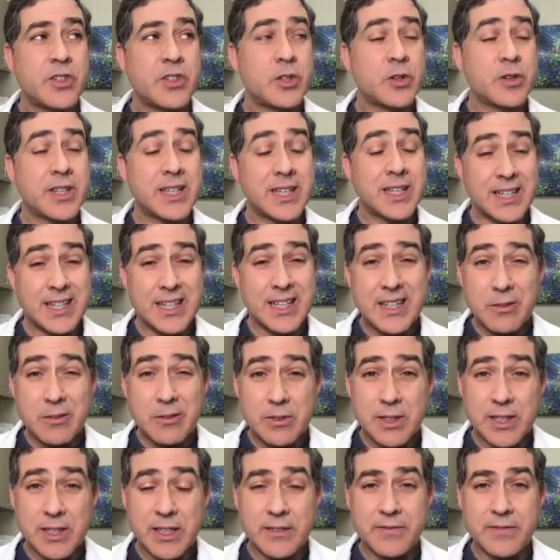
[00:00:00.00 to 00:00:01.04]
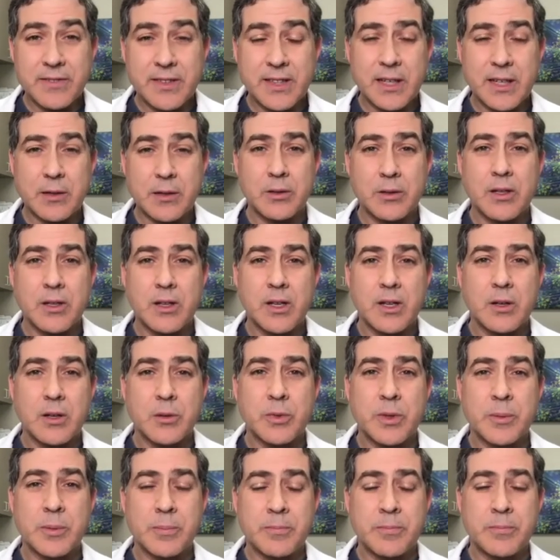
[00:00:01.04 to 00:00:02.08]
don't get any relief, then
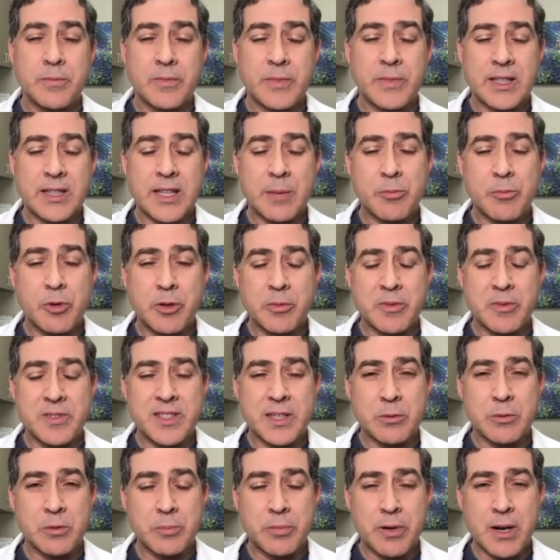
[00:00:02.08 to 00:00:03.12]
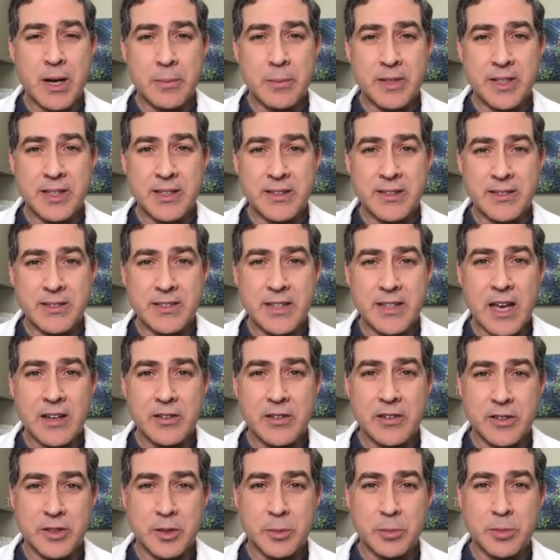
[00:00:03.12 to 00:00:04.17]
at that point we say, well, probably it's not
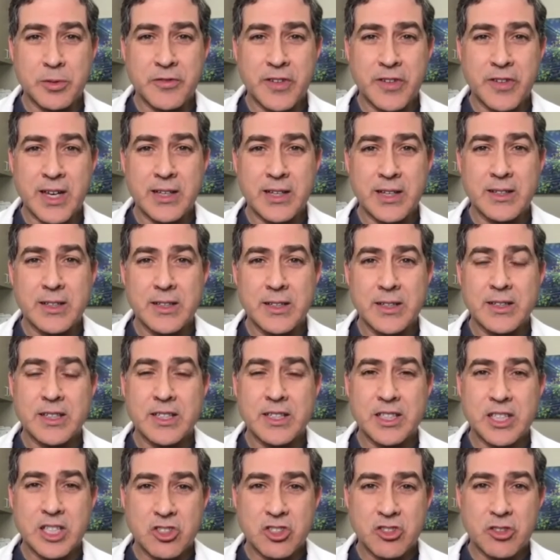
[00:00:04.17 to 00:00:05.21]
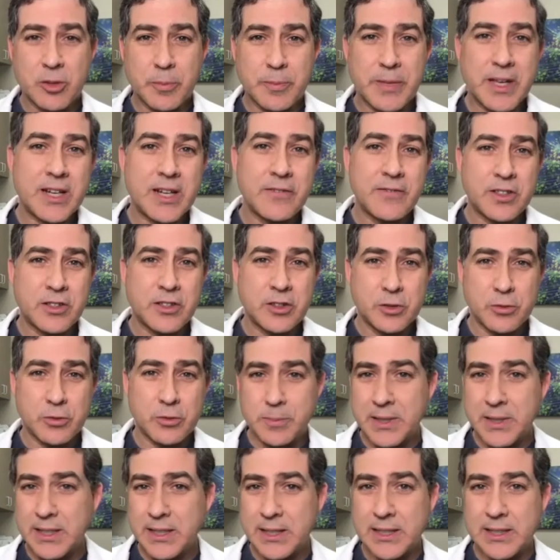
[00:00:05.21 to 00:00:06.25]
going to provide additional benefit to
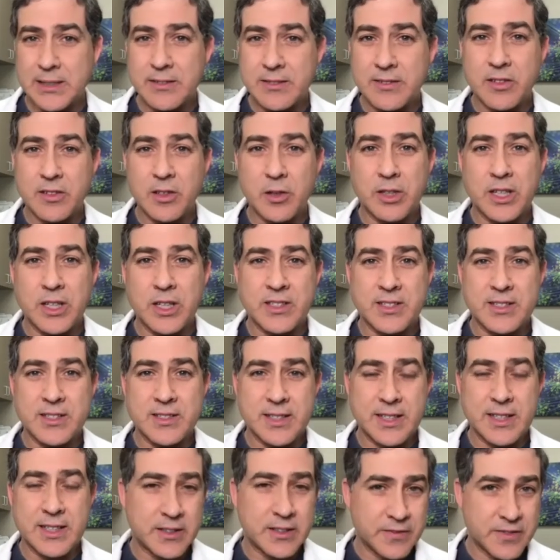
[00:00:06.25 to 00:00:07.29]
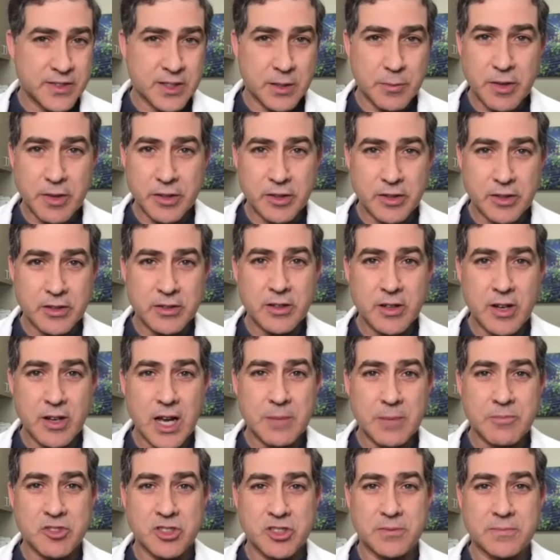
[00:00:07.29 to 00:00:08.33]
repeat it, so let's think of some other
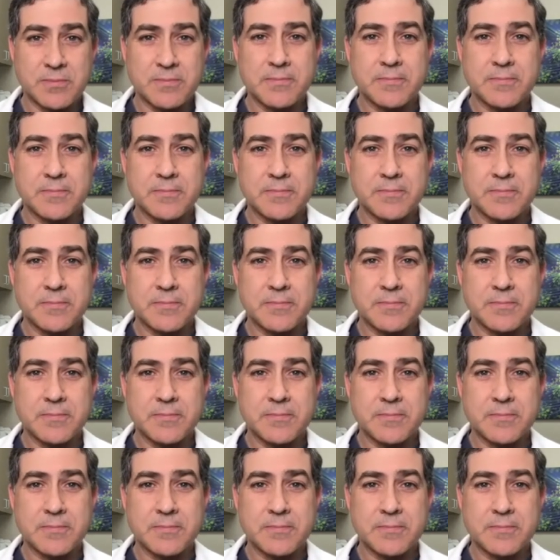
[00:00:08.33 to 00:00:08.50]
option.